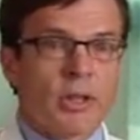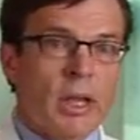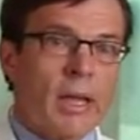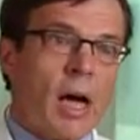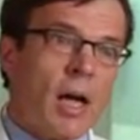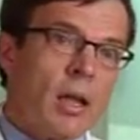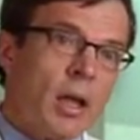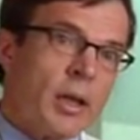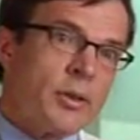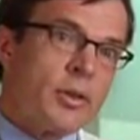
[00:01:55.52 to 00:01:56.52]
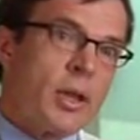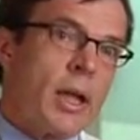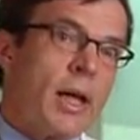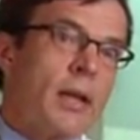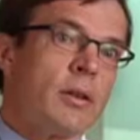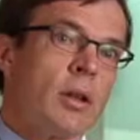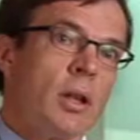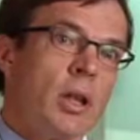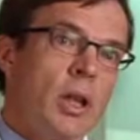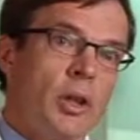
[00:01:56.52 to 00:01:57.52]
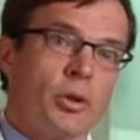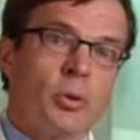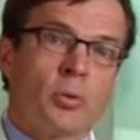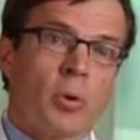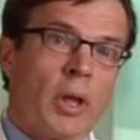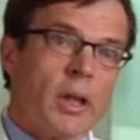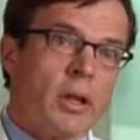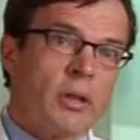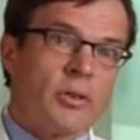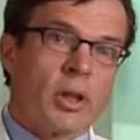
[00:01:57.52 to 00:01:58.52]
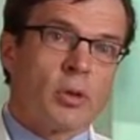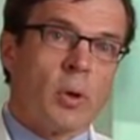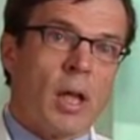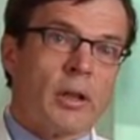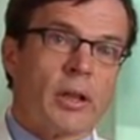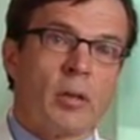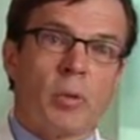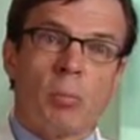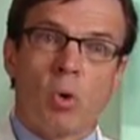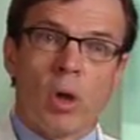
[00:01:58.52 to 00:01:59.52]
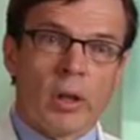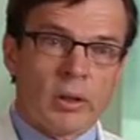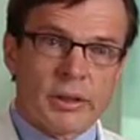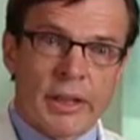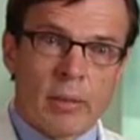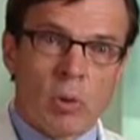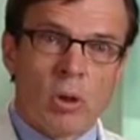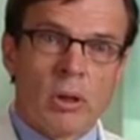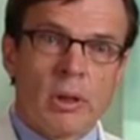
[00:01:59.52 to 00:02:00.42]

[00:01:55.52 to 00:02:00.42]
study highlights that issues related to sexuality can be brought on the table.